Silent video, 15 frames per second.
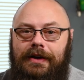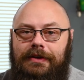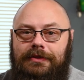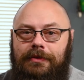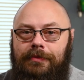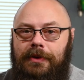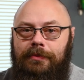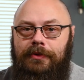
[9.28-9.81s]

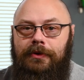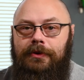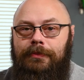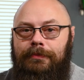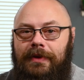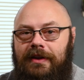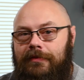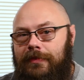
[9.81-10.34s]
Some people
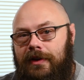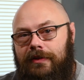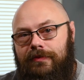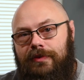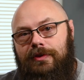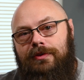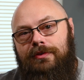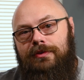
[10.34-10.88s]
may have been
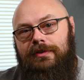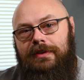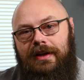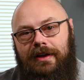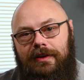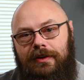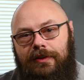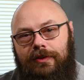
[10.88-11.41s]
confused,
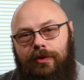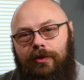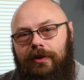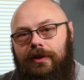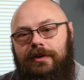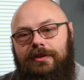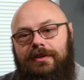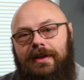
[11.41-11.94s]
not
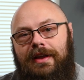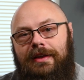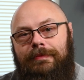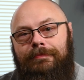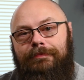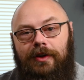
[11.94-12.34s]
totally understand.